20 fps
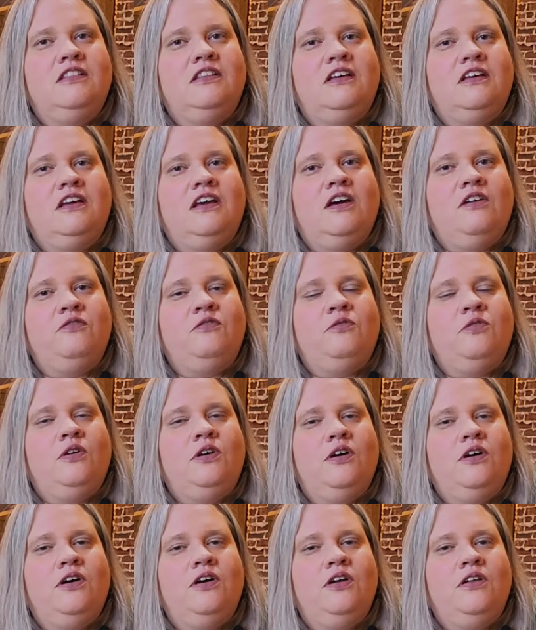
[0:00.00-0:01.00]
And they have
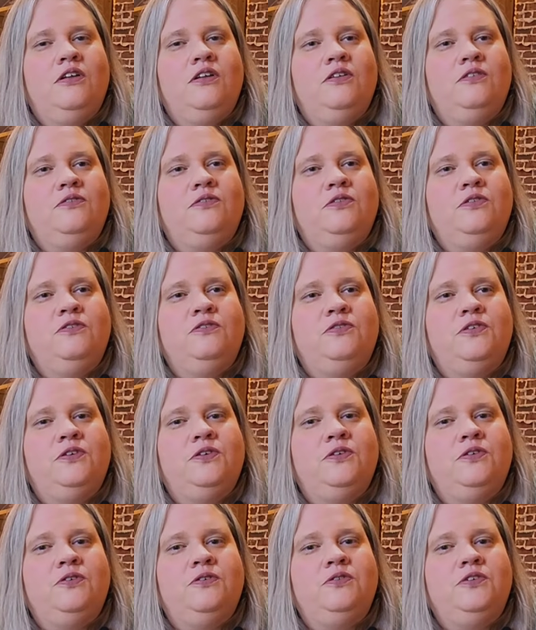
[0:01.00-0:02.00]
wonderful
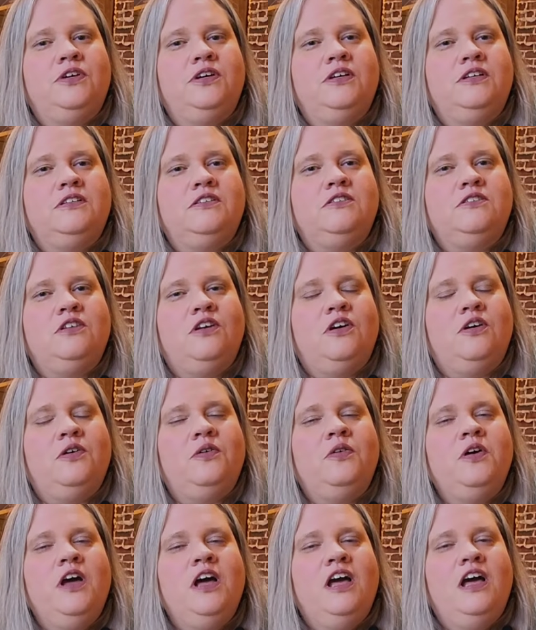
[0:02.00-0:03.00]
food.
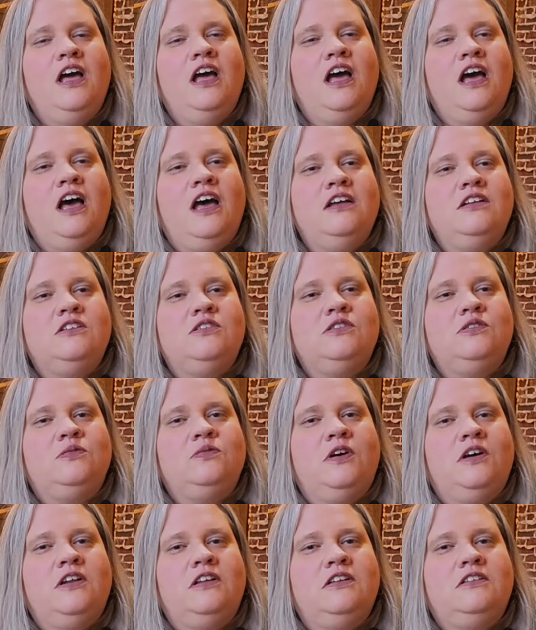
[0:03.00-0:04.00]
So I
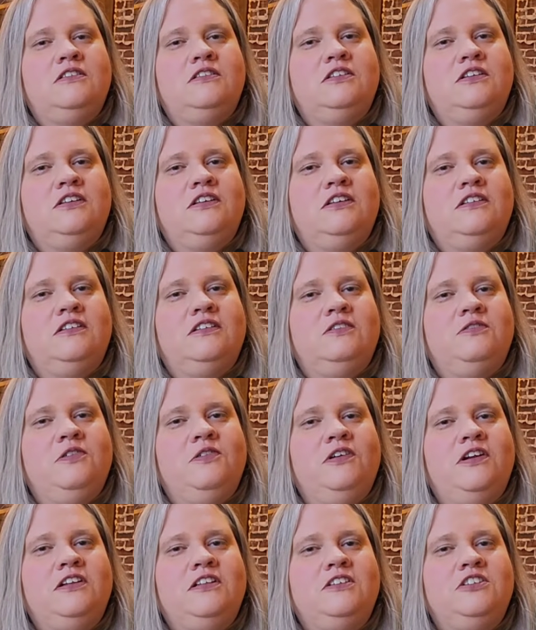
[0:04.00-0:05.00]
just wanted
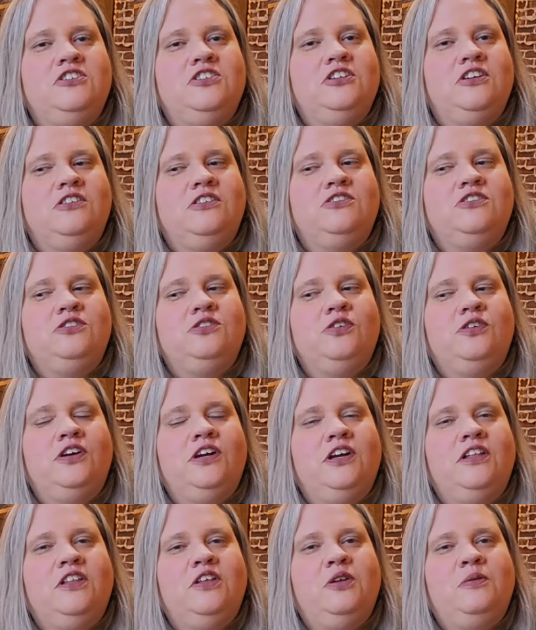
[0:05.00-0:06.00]
to share our
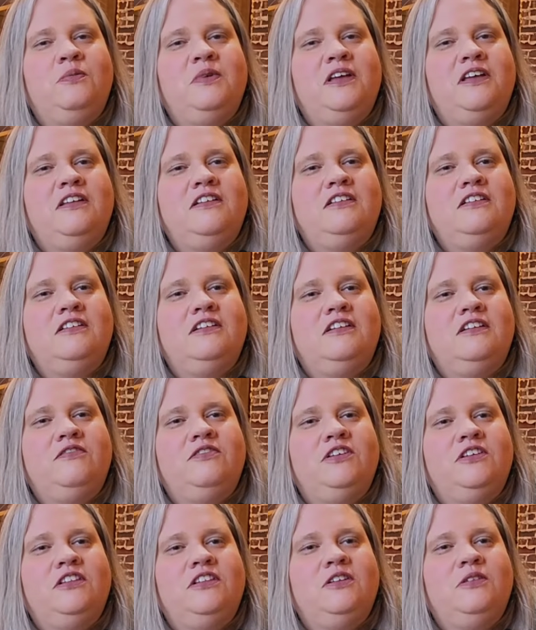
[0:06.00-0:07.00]
story a little bit,
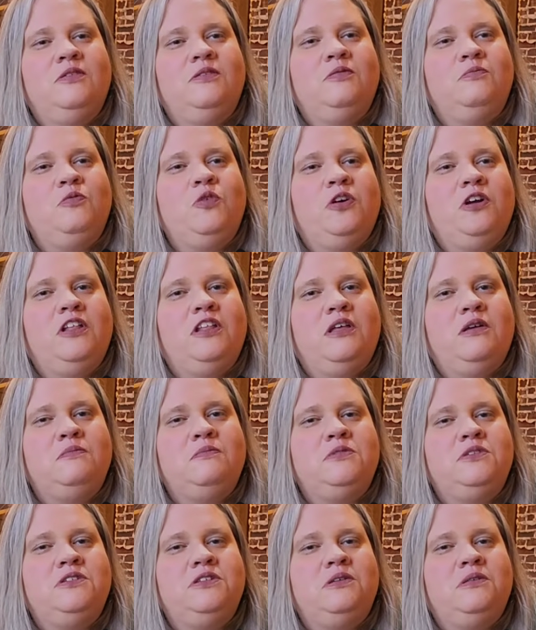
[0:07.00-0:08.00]
give you a little more
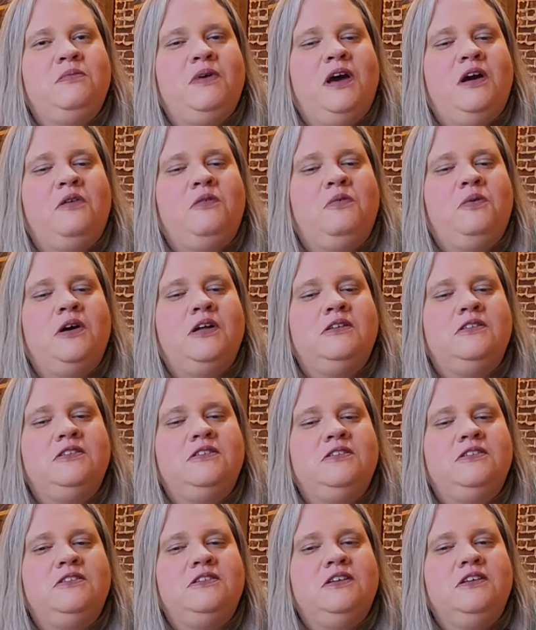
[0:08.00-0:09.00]
glimpse about what
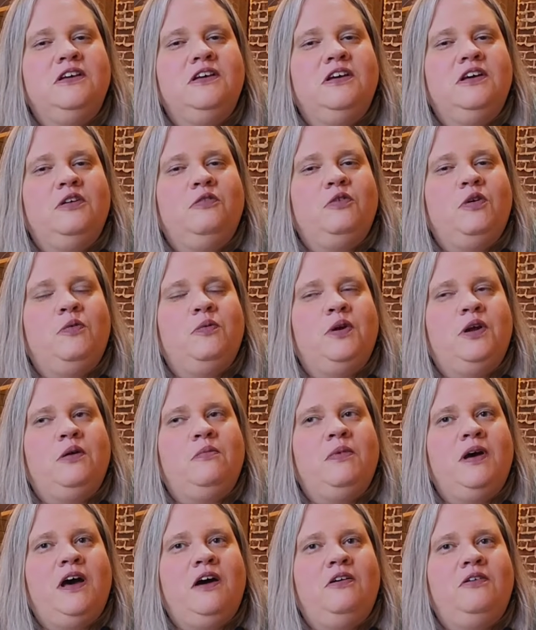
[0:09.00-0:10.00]

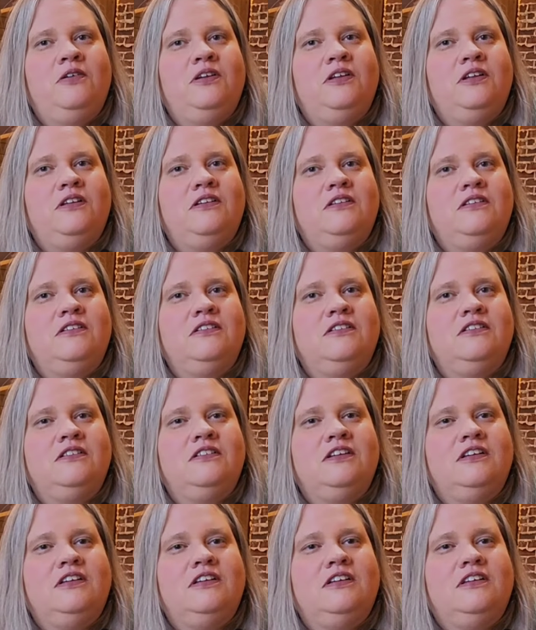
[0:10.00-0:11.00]
we're about, and
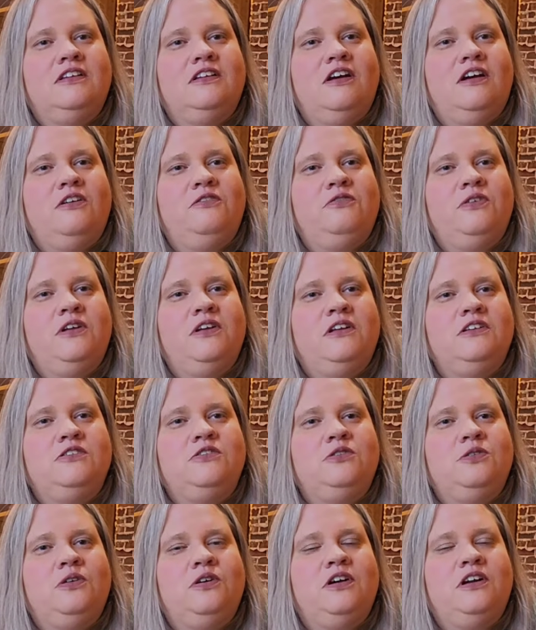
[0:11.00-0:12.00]
our funny
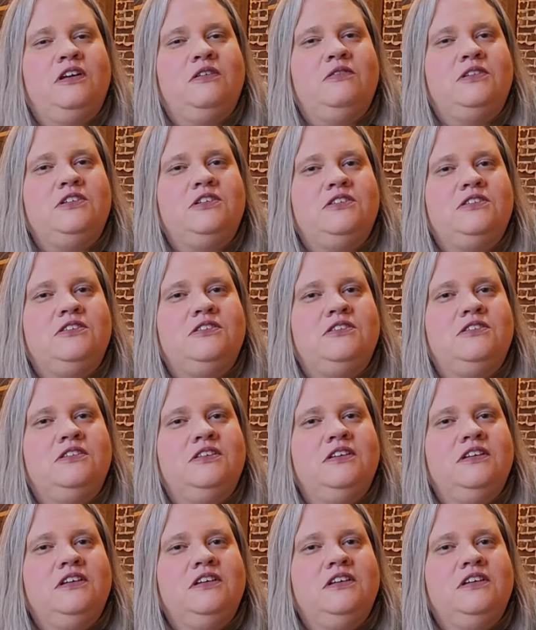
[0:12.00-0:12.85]
story, which is